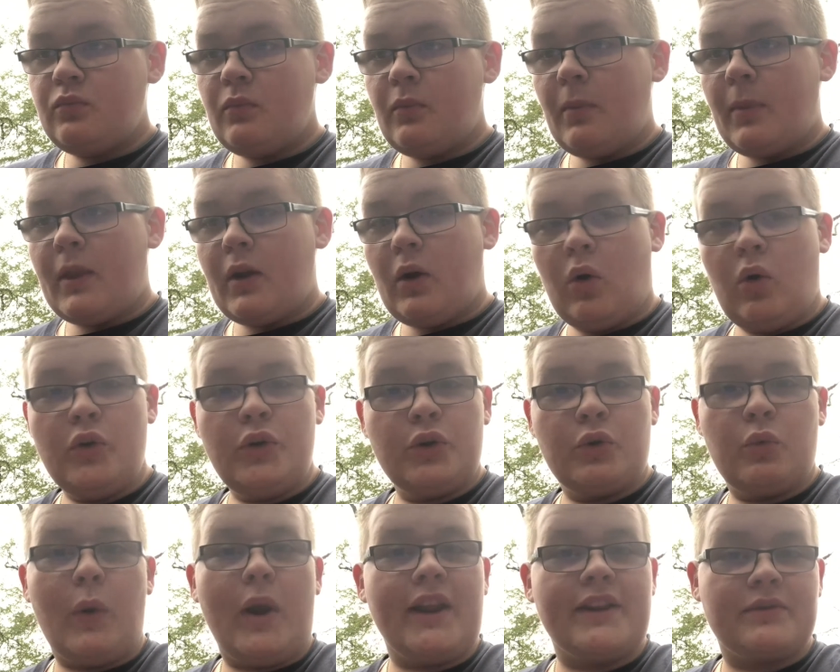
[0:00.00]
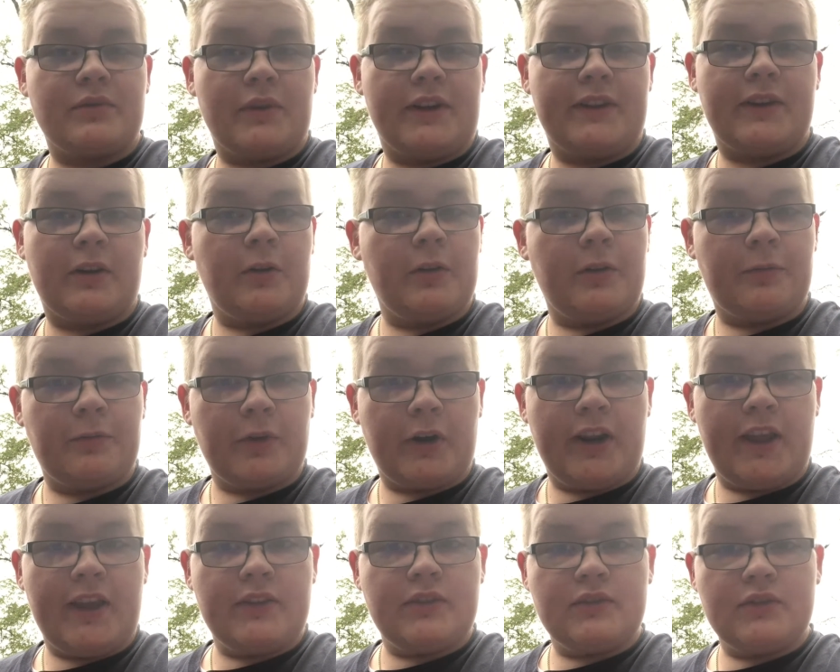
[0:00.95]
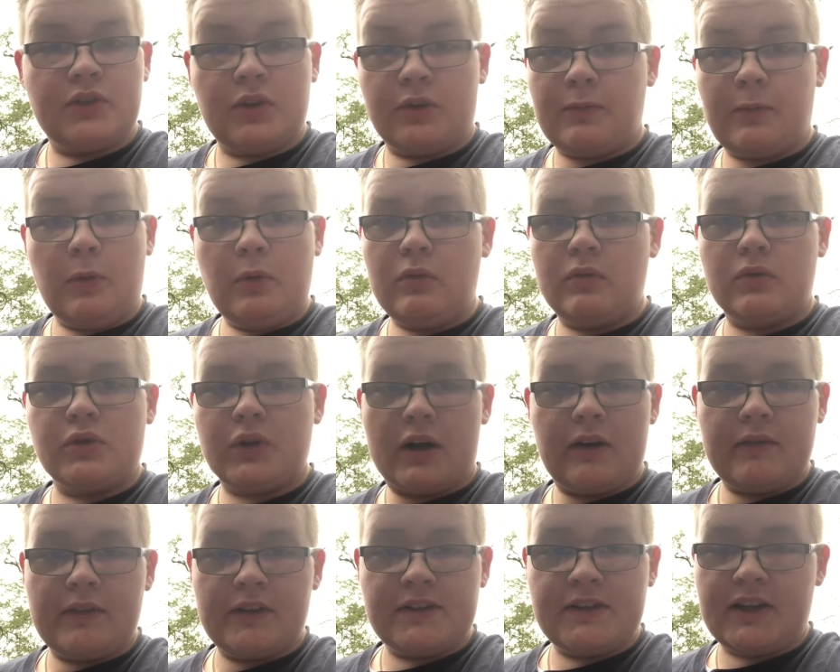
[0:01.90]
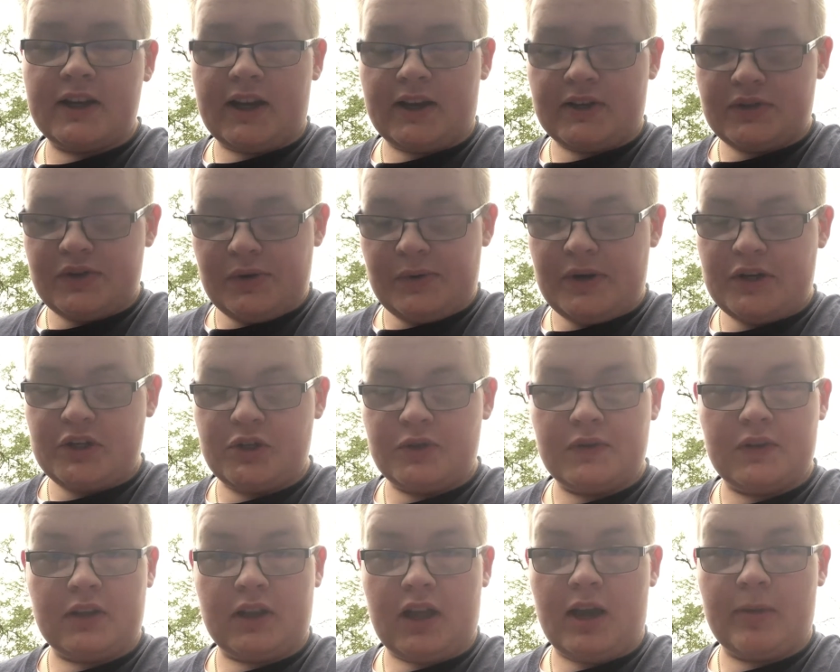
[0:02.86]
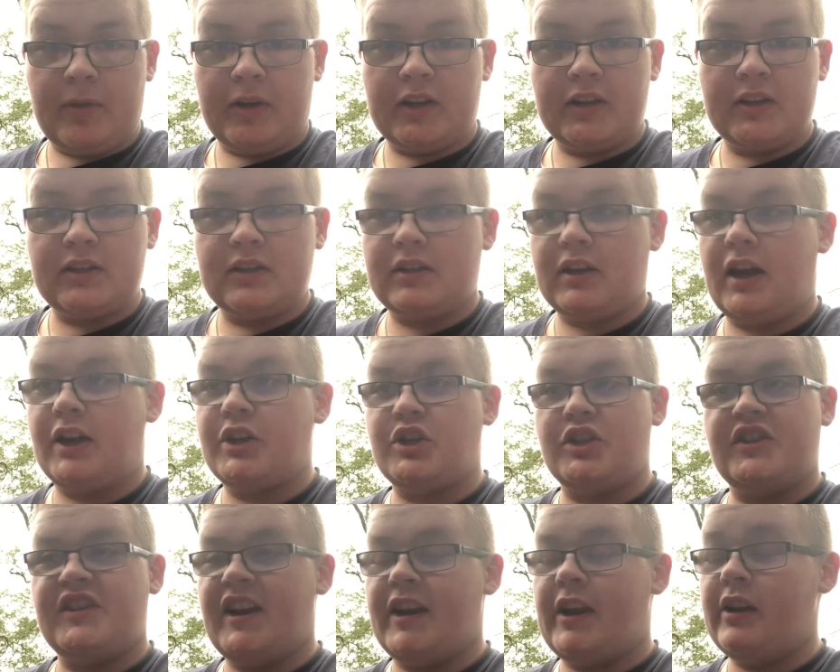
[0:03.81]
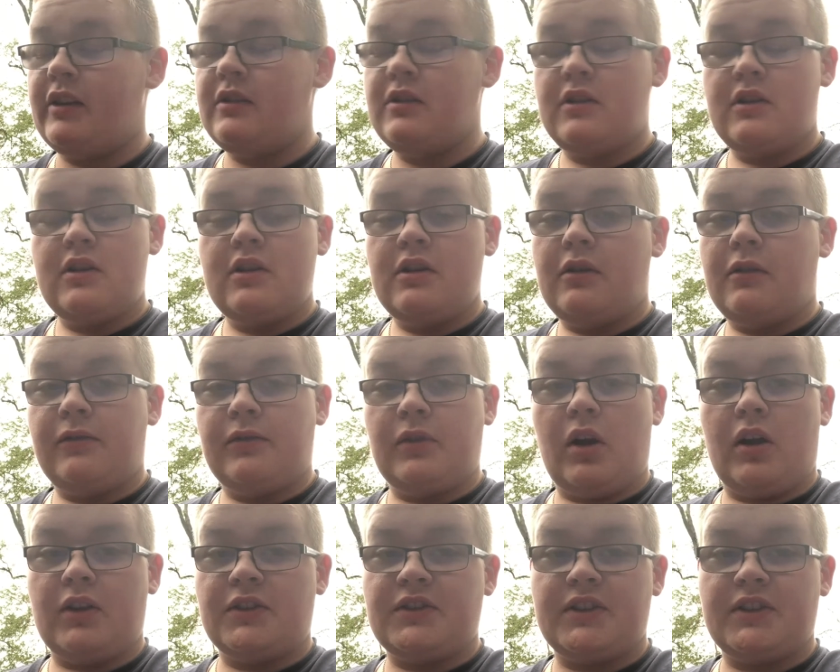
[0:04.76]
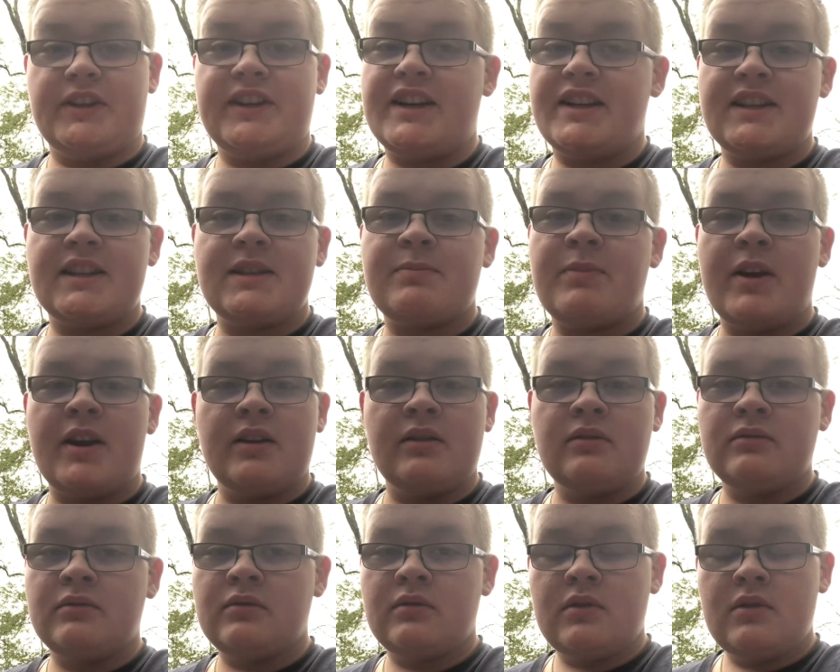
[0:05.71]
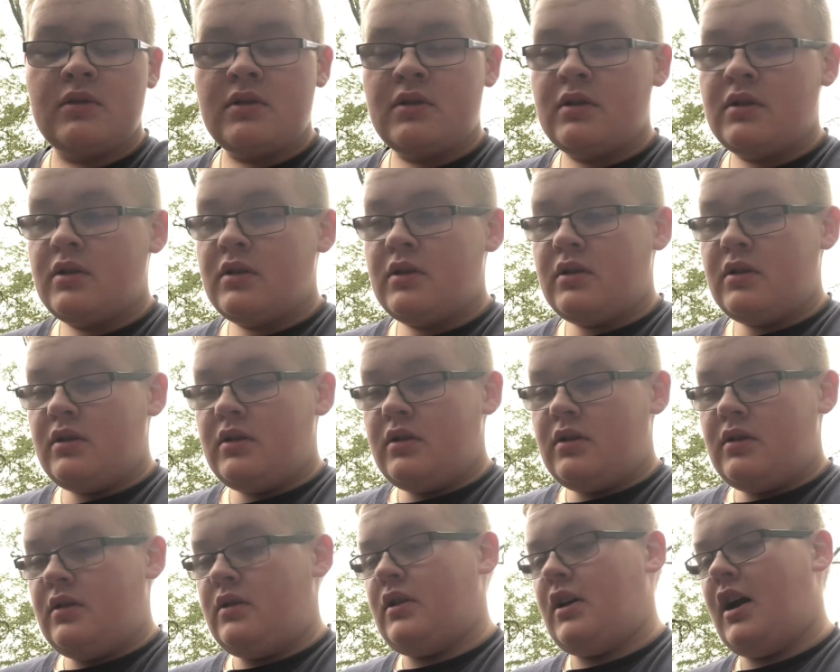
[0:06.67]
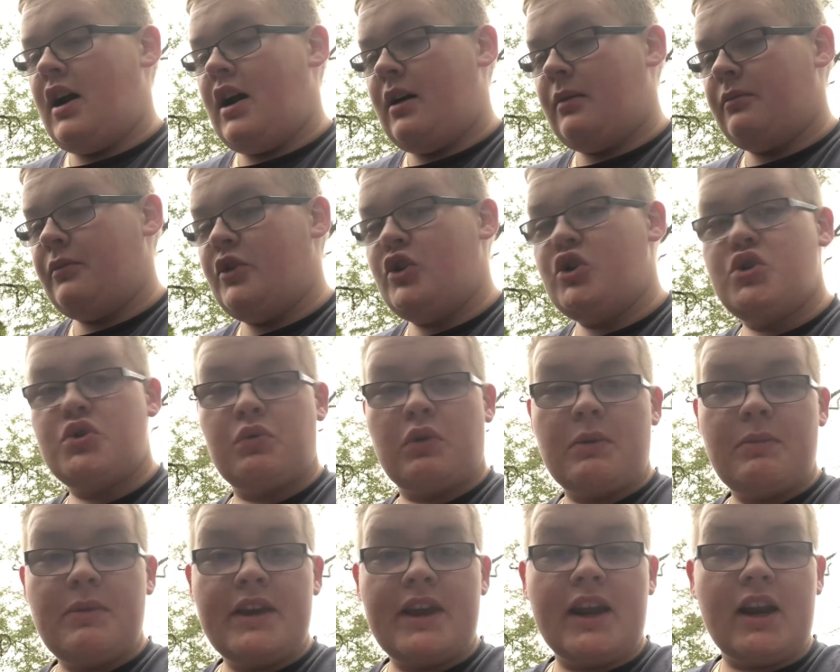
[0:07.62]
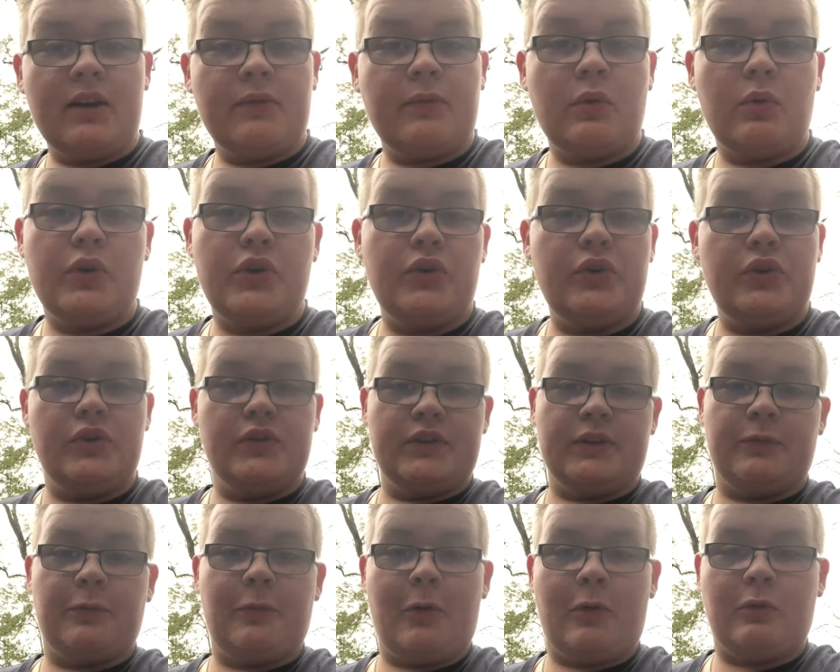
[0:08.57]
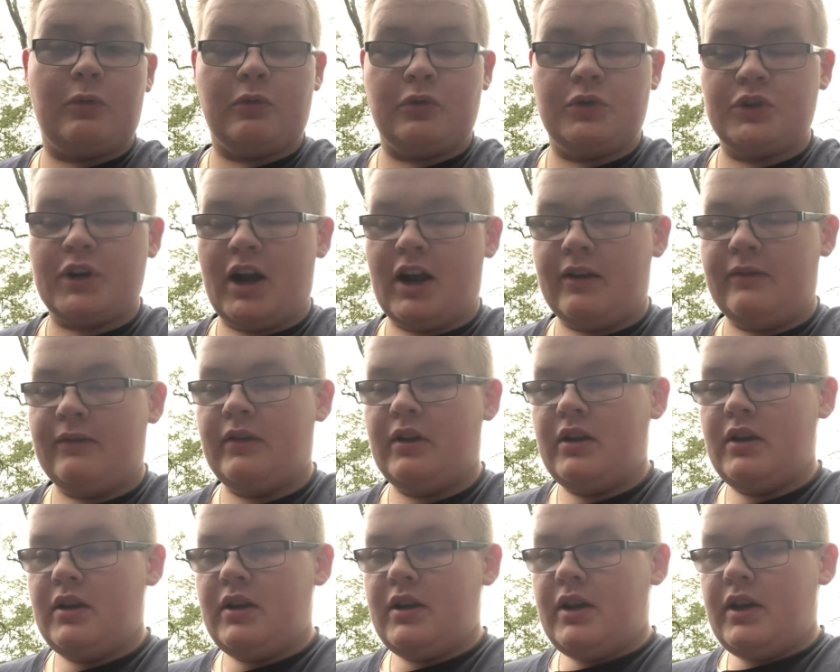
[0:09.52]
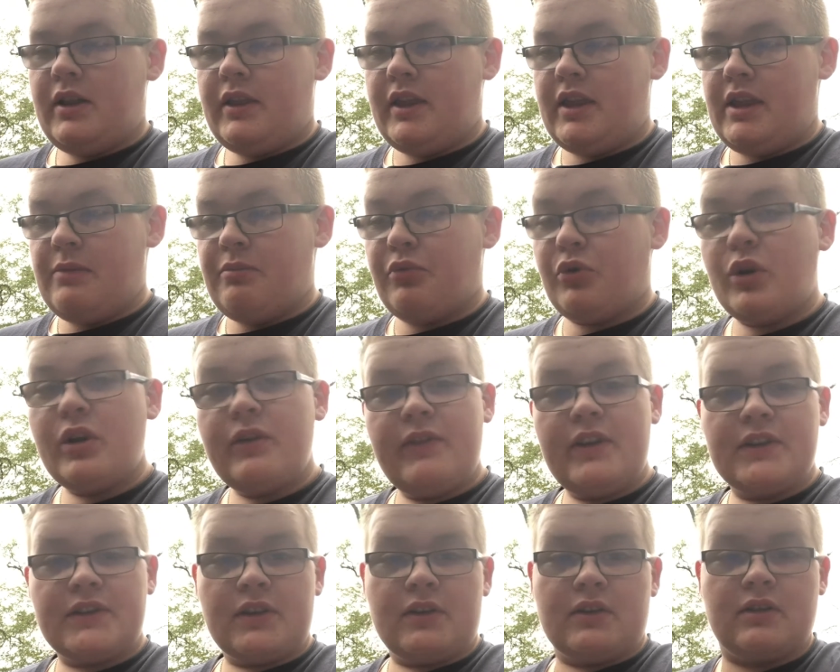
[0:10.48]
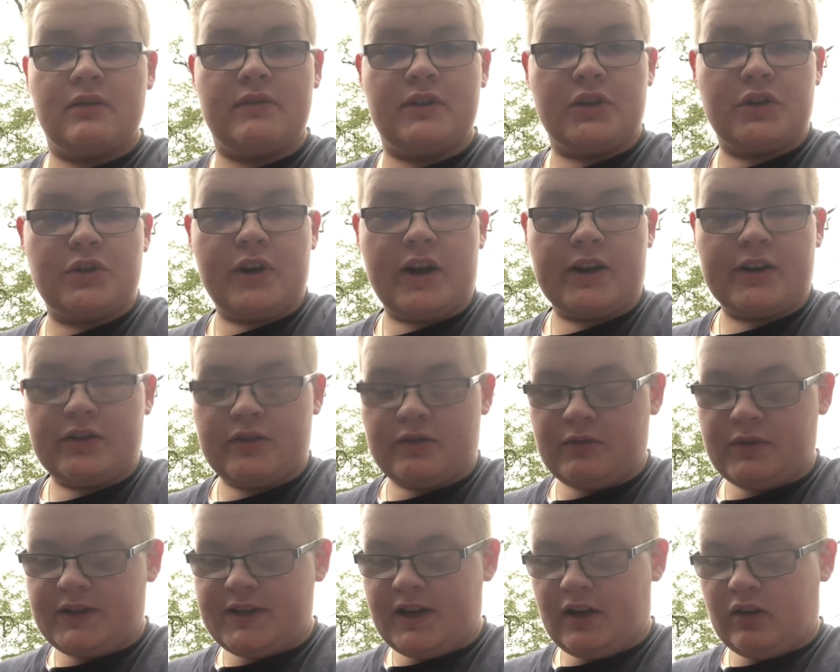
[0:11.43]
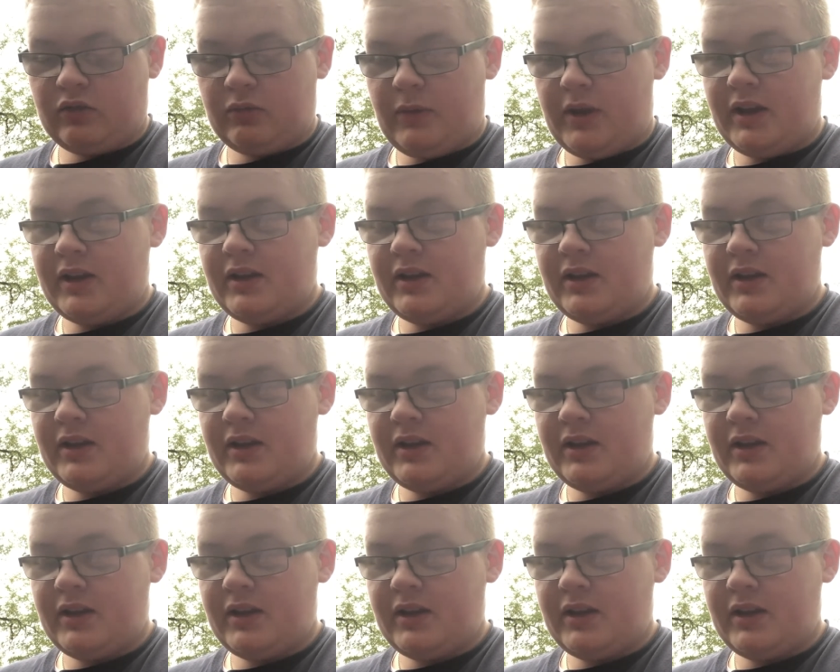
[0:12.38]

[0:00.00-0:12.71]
all your weight's right there in the front end. So in 4-wheel drive, this thing has no issues climbing. I just did it flawlessly, didn't spin. You just want to be careful when you're using 4-wheel drive. The previous owner of this tractor was telling me